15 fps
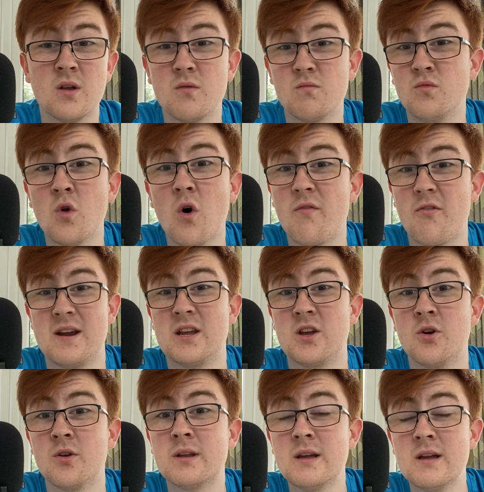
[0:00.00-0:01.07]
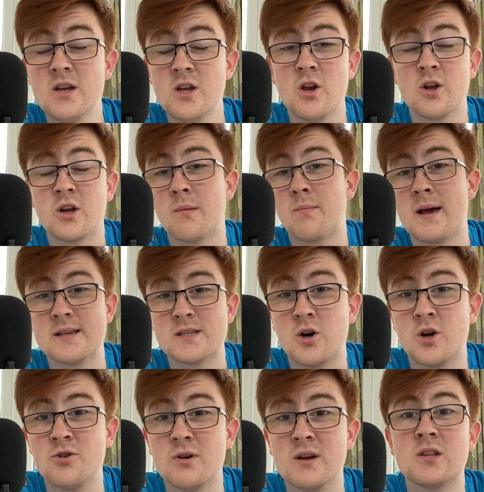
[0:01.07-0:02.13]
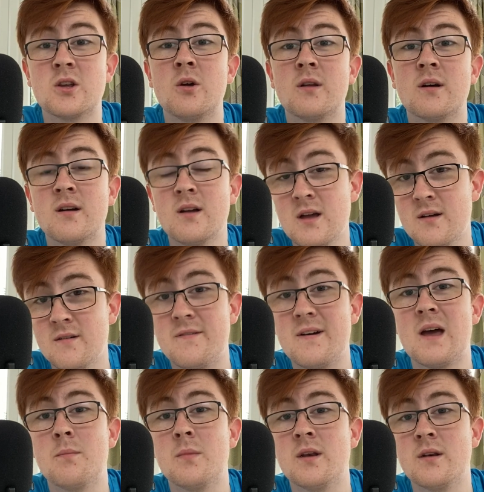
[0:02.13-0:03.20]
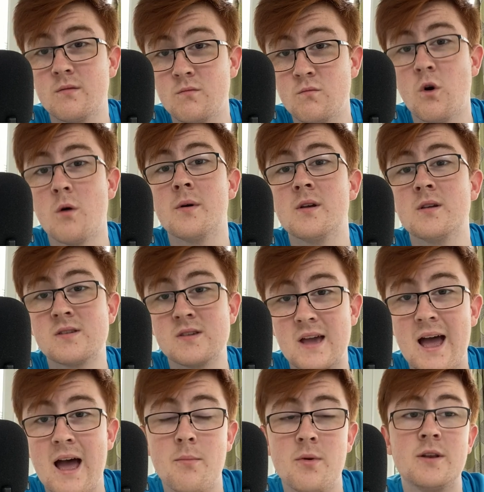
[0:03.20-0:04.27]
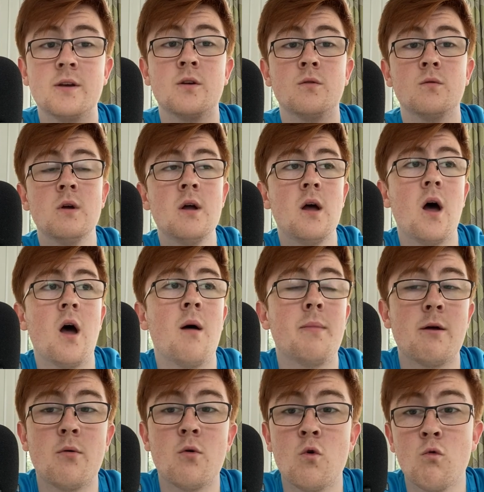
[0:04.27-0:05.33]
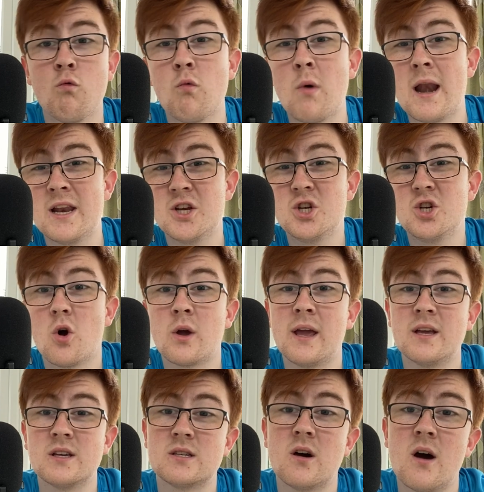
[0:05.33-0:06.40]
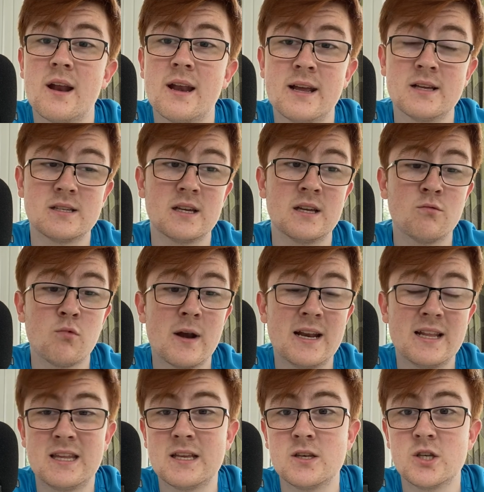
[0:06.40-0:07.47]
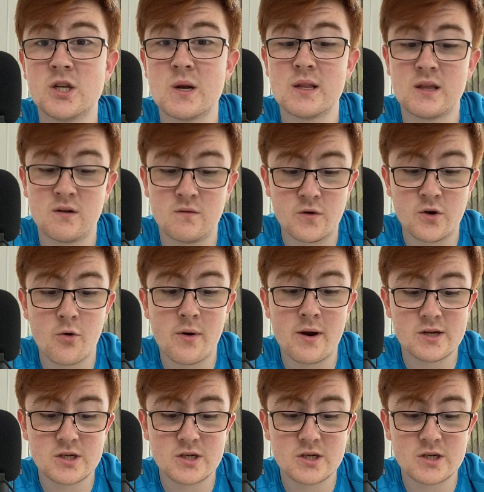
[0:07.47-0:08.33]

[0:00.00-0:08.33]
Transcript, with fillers: not very good. You look at players like Andre Duda, Fairman, Roberts, Amadou, and they were all really shocking signings and really didn't do anything for Norwich.